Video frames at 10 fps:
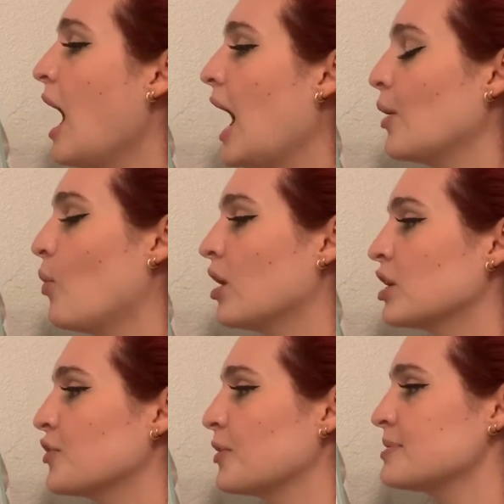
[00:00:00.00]
I
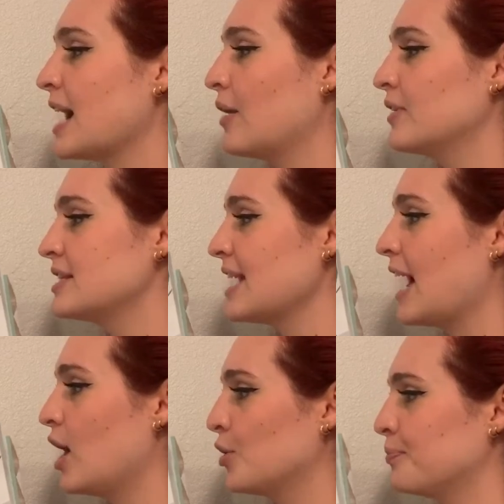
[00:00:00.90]
wandered from town to
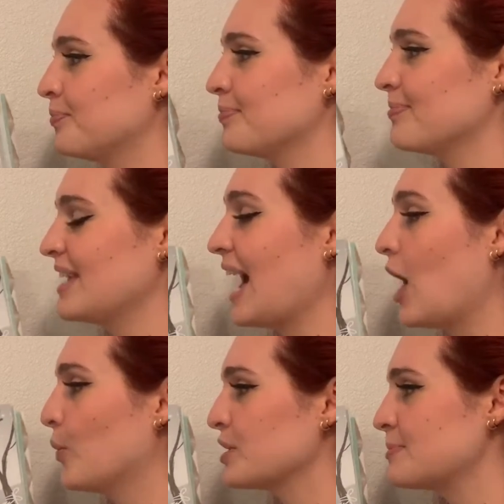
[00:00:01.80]
town. The
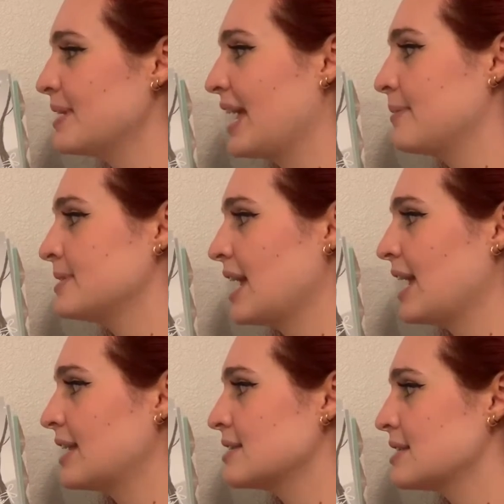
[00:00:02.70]
hours became
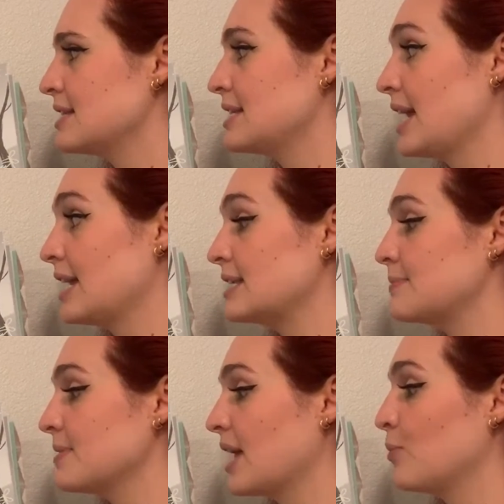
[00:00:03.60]
days, the days
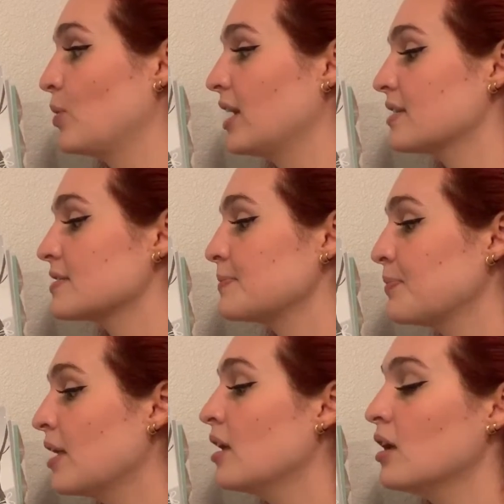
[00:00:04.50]
became weeks.
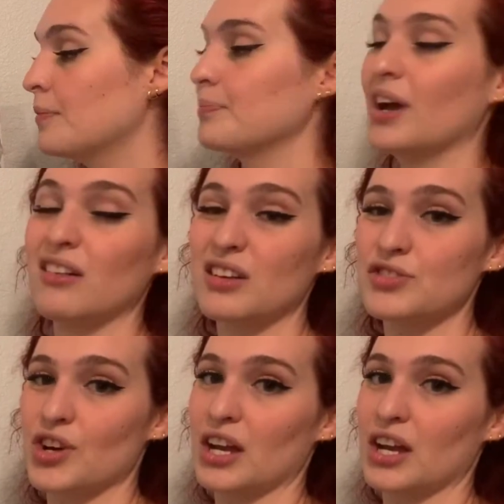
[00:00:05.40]
I lost track